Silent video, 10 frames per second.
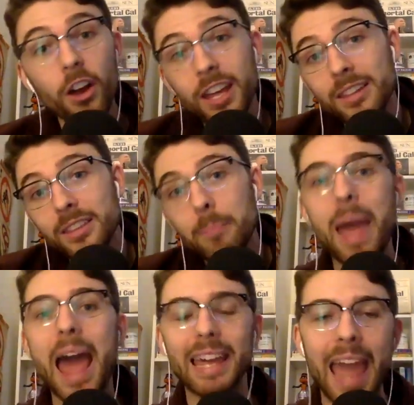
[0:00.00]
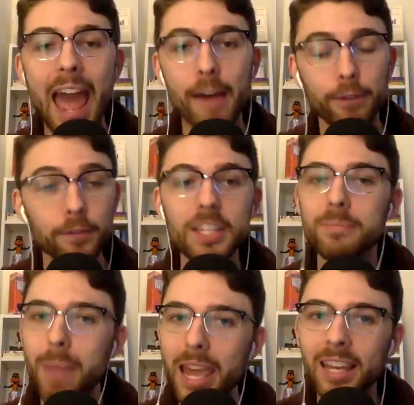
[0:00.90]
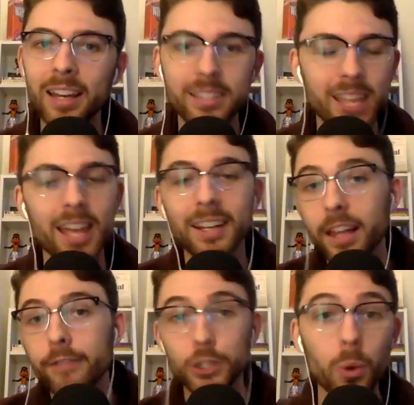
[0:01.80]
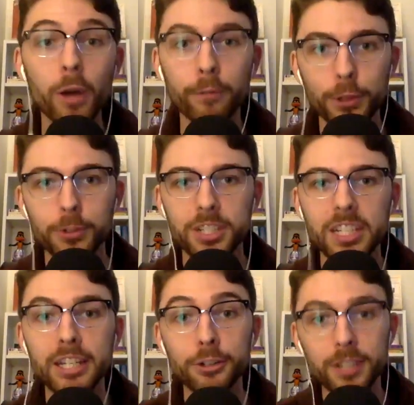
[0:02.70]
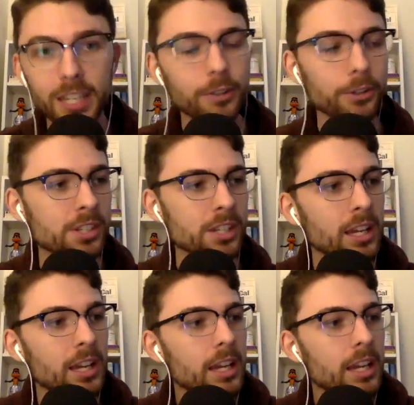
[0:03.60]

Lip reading: in the back half of these mega 10, 11, 12, 13 year deals